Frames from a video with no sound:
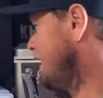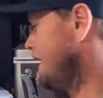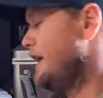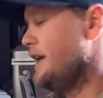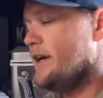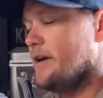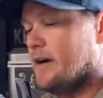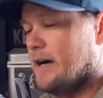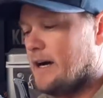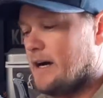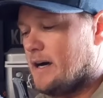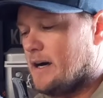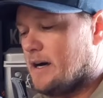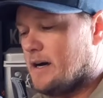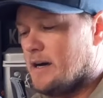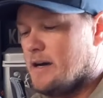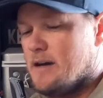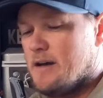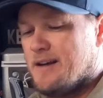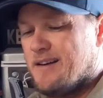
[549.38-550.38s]
need.
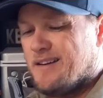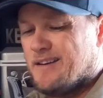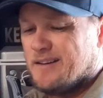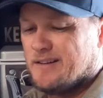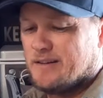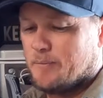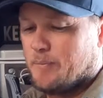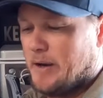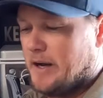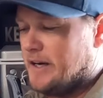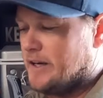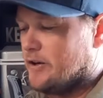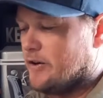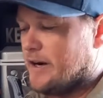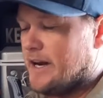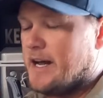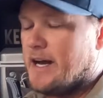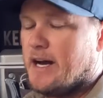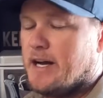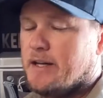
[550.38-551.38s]
Depending
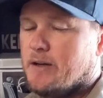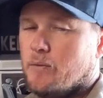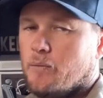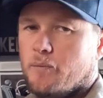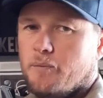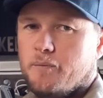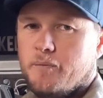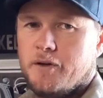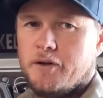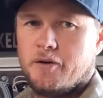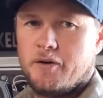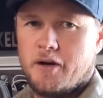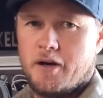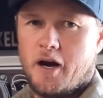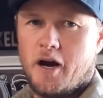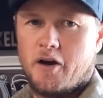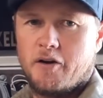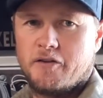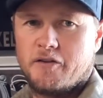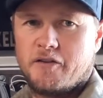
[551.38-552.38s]
on how
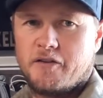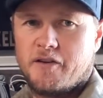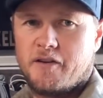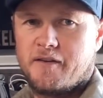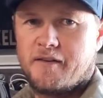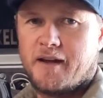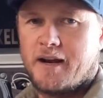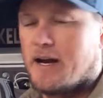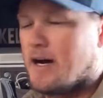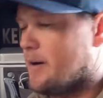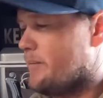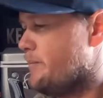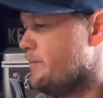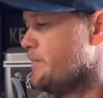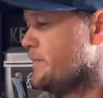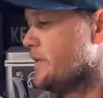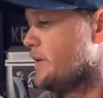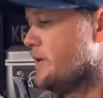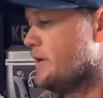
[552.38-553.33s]
your hoses are set up,